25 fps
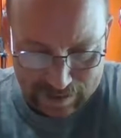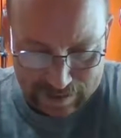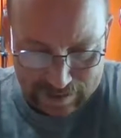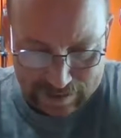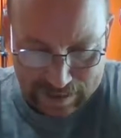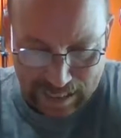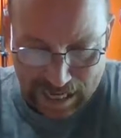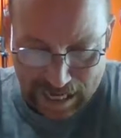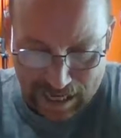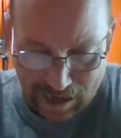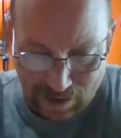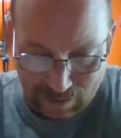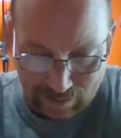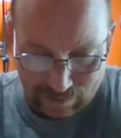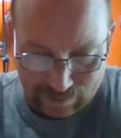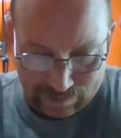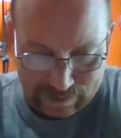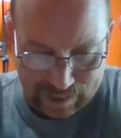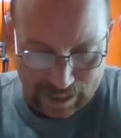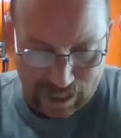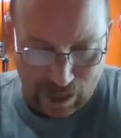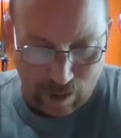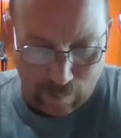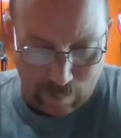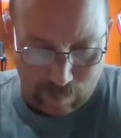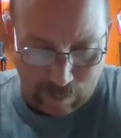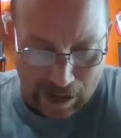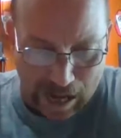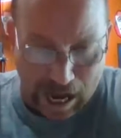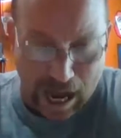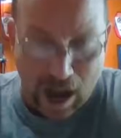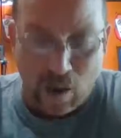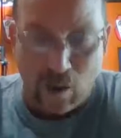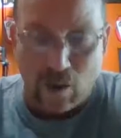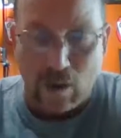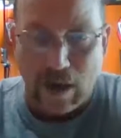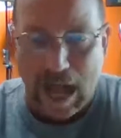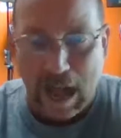Dale Dale
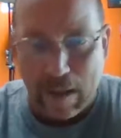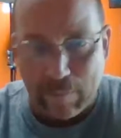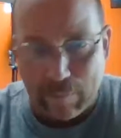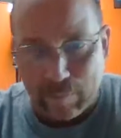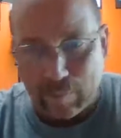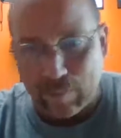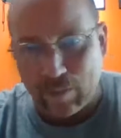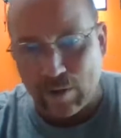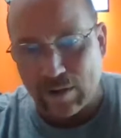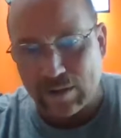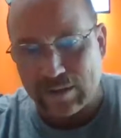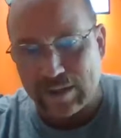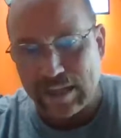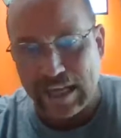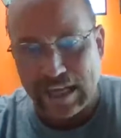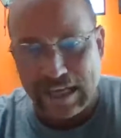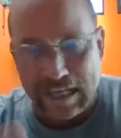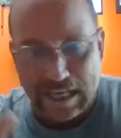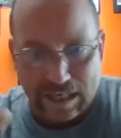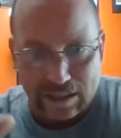Powell, happy birthday!